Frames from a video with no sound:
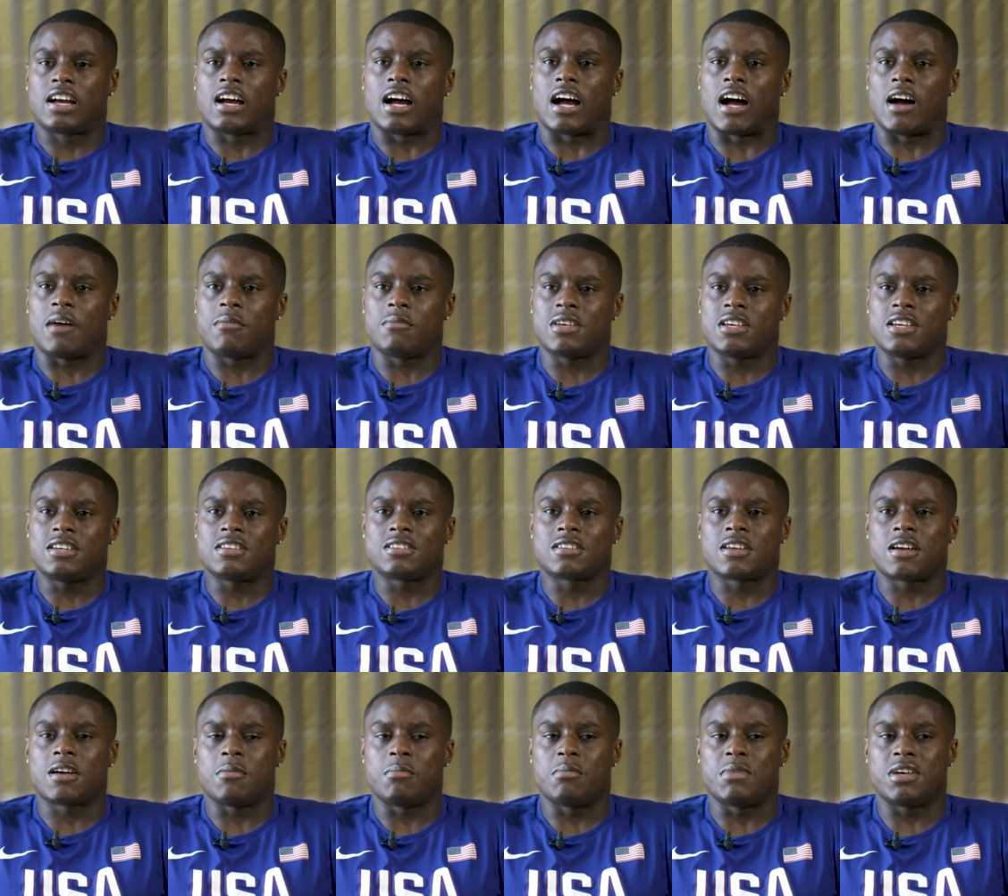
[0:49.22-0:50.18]
I
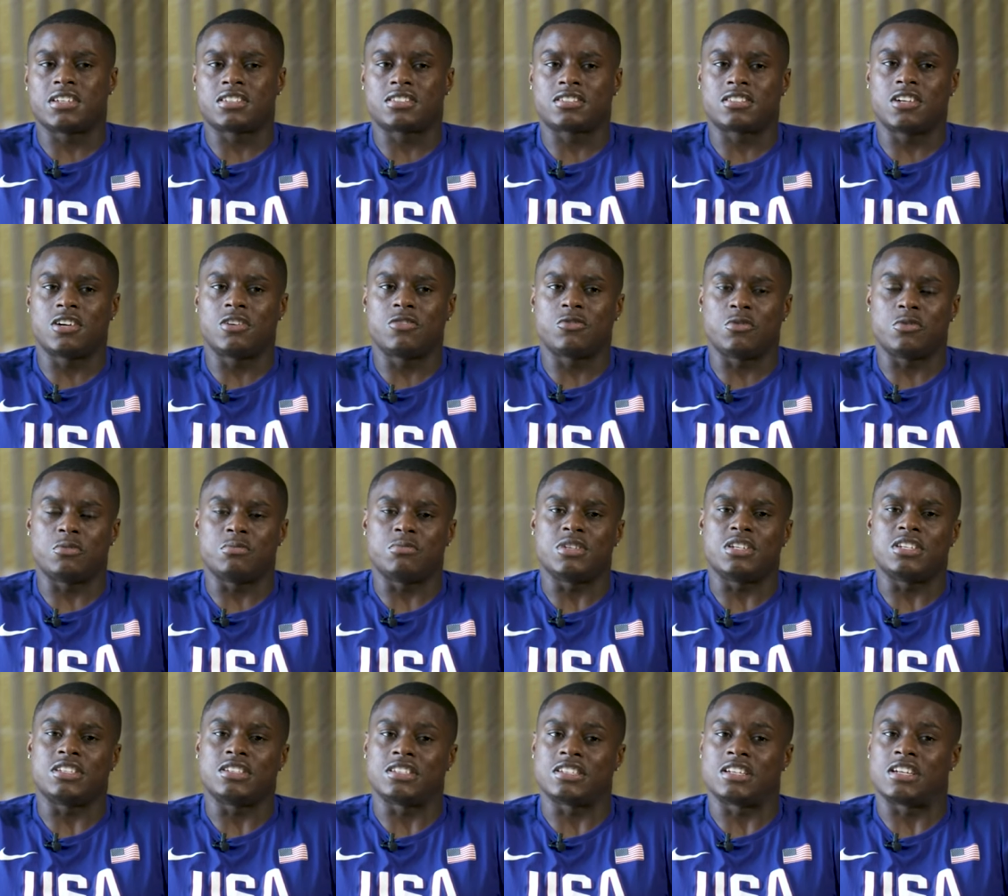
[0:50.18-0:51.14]
mean, messed up would
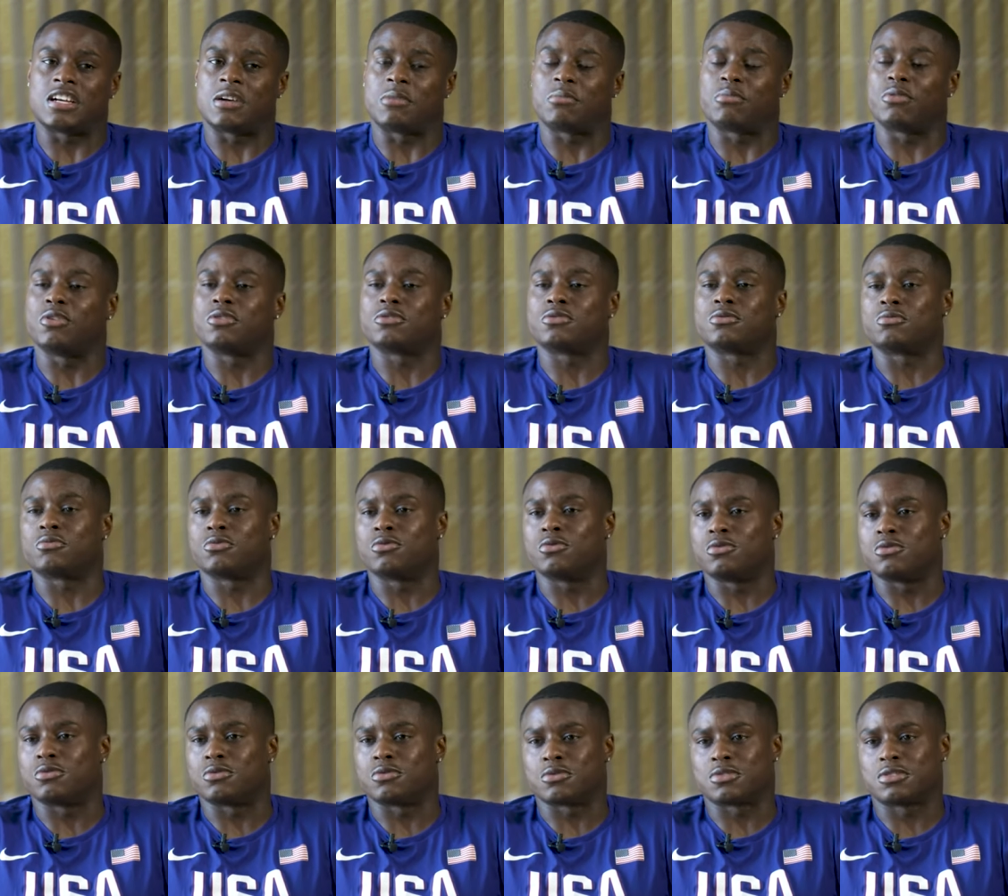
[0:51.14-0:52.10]
mean that I broke the
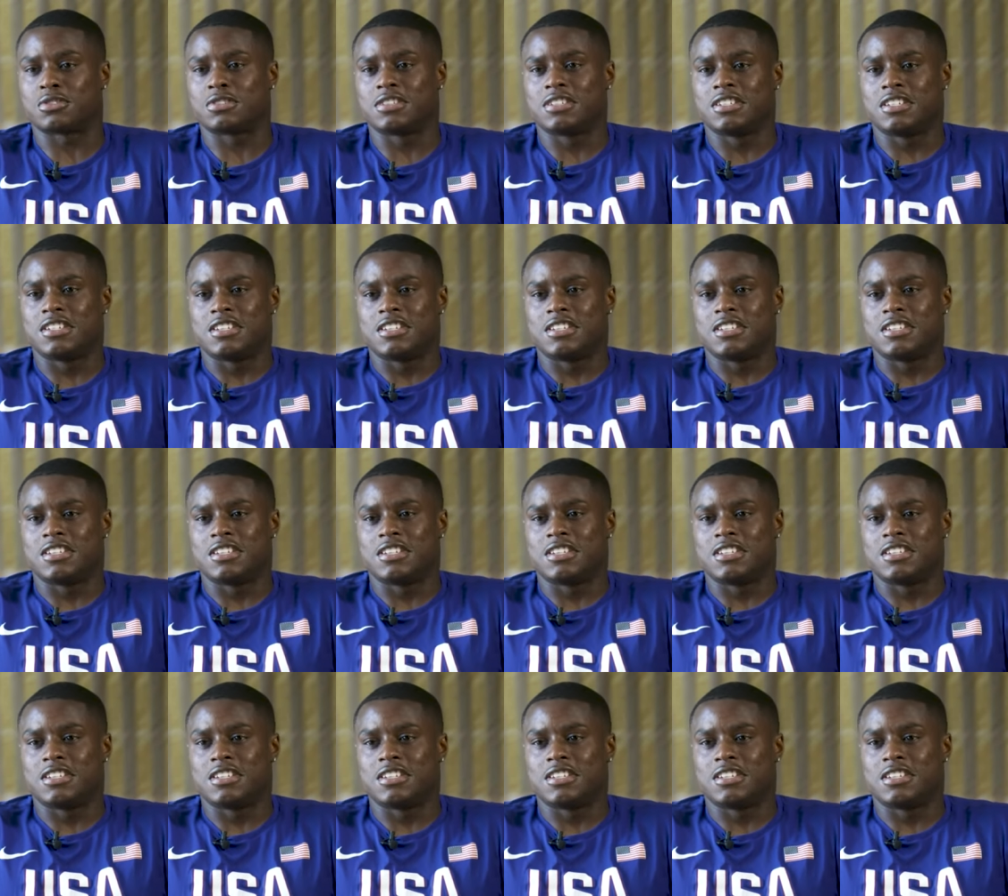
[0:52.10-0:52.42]
rules.